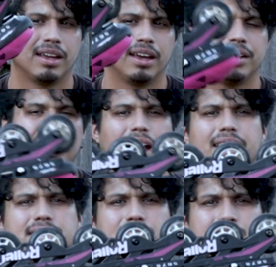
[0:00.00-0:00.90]
and yeah,
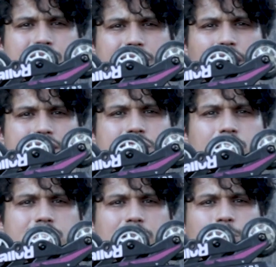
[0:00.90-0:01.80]
it's size
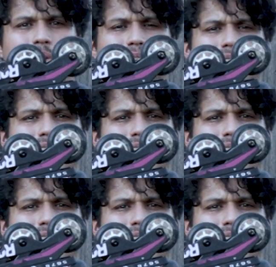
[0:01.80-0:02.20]
adjustable,